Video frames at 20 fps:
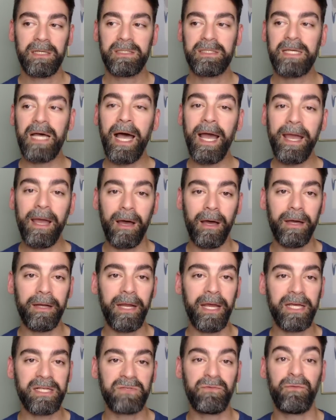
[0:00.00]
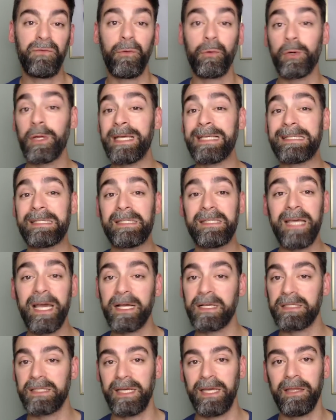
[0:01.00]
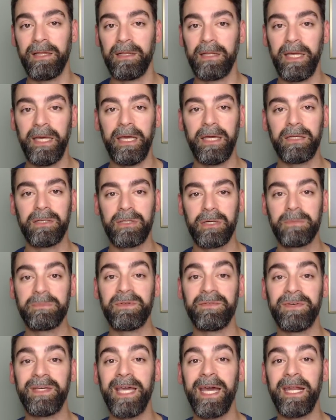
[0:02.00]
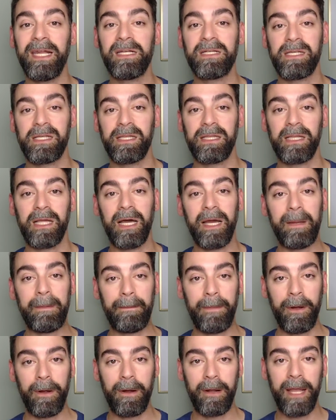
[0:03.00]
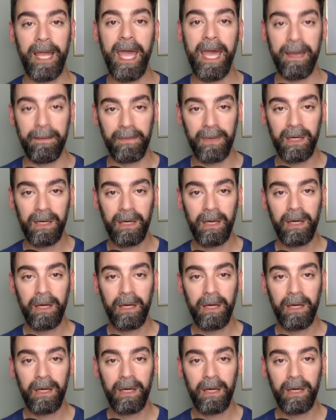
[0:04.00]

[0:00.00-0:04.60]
Zion is 46th in the league in terms of getting to the line per game.